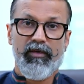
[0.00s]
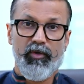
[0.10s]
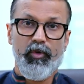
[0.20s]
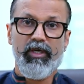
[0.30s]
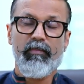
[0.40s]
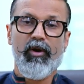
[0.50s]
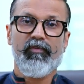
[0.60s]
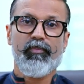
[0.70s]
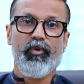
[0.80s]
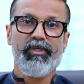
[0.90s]
good amount
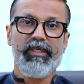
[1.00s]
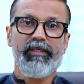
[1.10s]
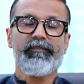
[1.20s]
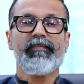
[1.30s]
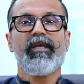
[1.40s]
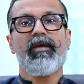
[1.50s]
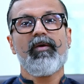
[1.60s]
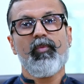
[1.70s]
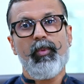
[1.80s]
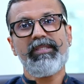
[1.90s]
of protein
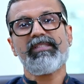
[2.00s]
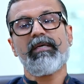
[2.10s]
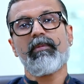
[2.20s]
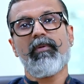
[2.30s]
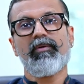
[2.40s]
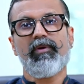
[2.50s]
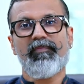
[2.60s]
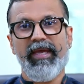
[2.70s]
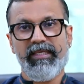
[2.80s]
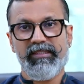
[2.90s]
with some amount
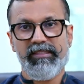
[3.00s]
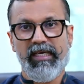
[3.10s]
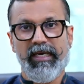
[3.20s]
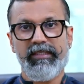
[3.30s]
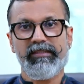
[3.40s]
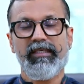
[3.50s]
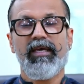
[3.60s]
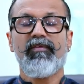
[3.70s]
of exercise,